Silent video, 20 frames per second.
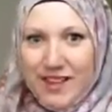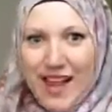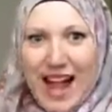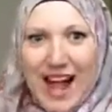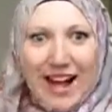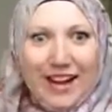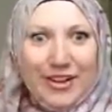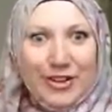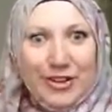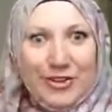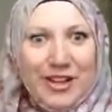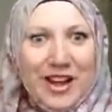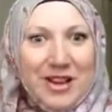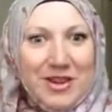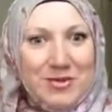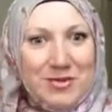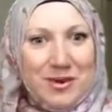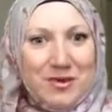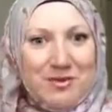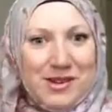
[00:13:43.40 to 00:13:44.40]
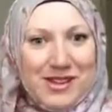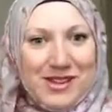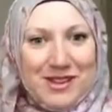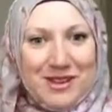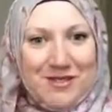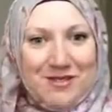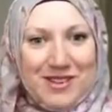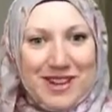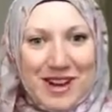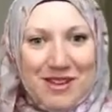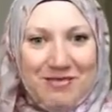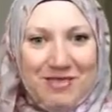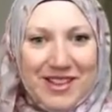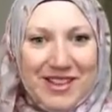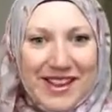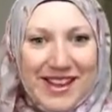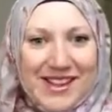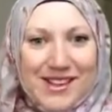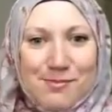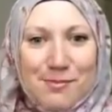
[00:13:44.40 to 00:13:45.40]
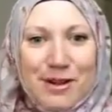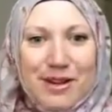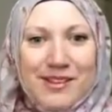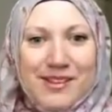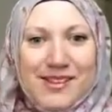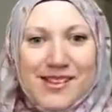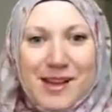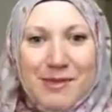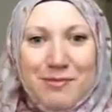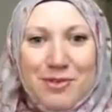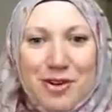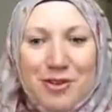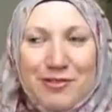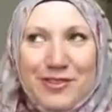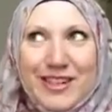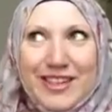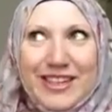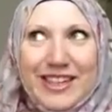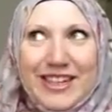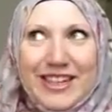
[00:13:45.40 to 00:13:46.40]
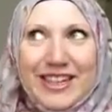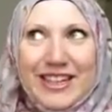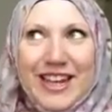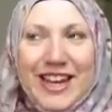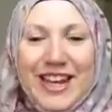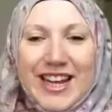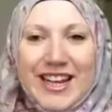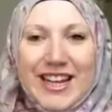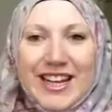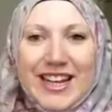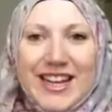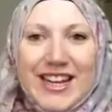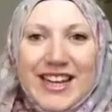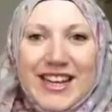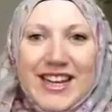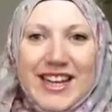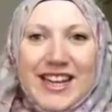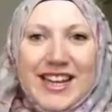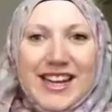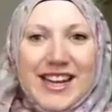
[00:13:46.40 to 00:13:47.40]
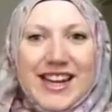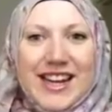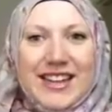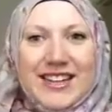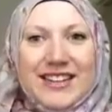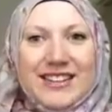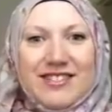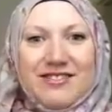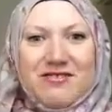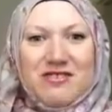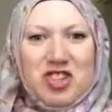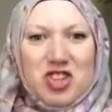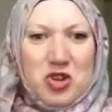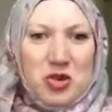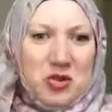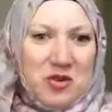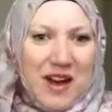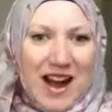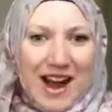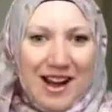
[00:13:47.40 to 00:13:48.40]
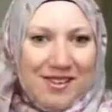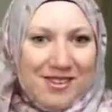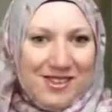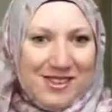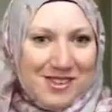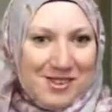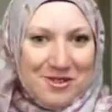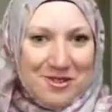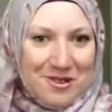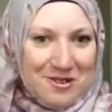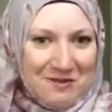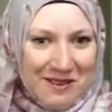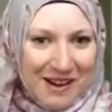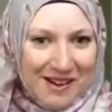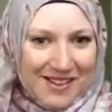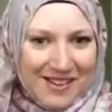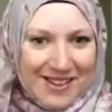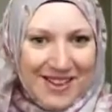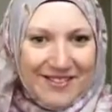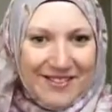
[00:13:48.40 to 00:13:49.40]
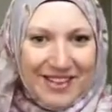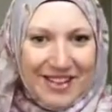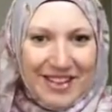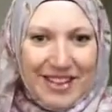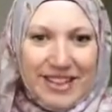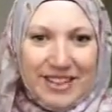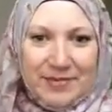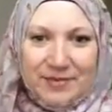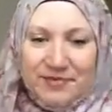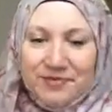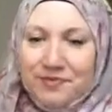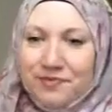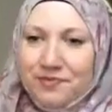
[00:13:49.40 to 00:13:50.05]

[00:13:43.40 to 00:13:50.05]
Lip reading: angle that you want me to go down with this, because I'm not really sure how to talk about it, really.